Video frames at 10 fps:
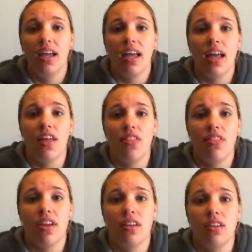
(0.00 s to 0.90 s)
and
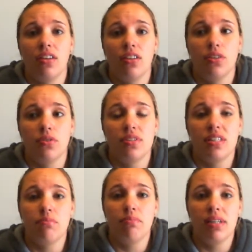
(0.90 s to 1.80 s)
then you
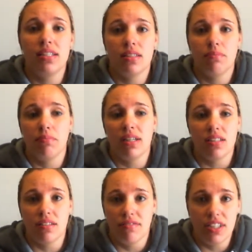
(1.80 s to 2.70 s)
simply submit
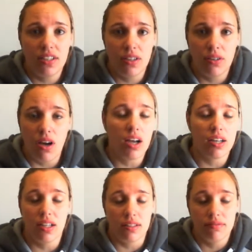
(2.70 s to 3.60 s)

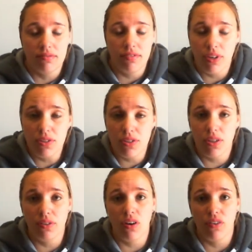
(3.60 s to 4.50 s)
a
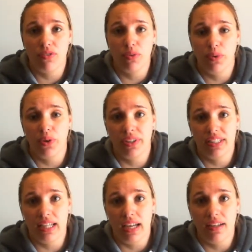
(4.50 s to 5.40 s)
photo of the work
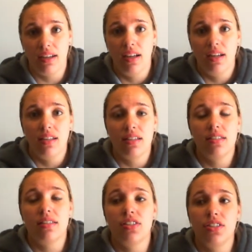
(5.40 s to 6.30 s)
done.
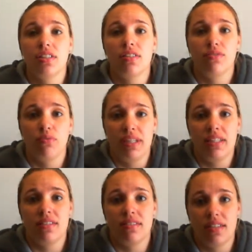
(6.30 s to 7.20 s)
This is just for me
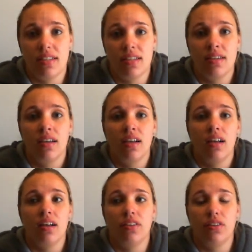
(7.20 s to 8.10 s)
to see,
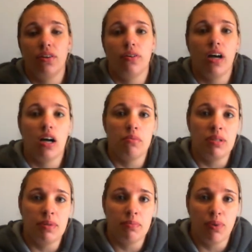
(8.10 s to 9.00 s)
how many
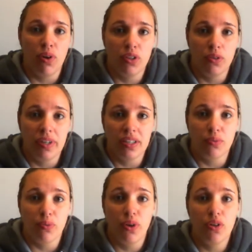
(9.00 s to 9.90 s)
people are doing the
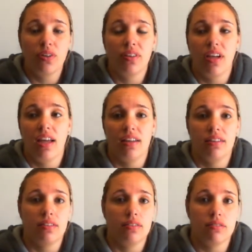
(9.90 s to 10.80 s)
work
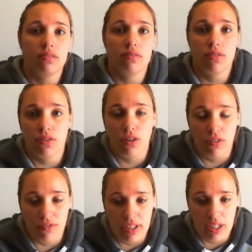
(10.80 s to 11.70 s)
and to
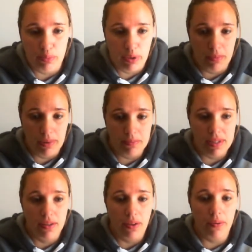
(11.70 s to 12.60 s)
solve any problems.
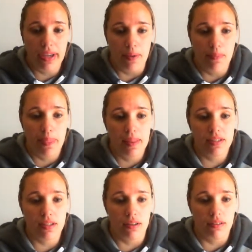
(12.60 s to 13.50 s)
Okay,
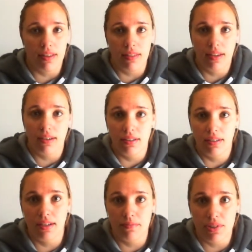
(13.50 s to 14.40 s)
so I think
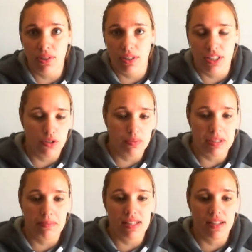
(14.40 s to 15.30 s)
I'm starting to
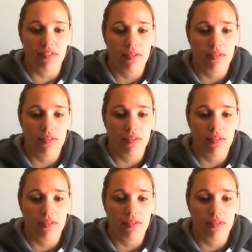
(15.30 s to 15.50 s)
repeat myself.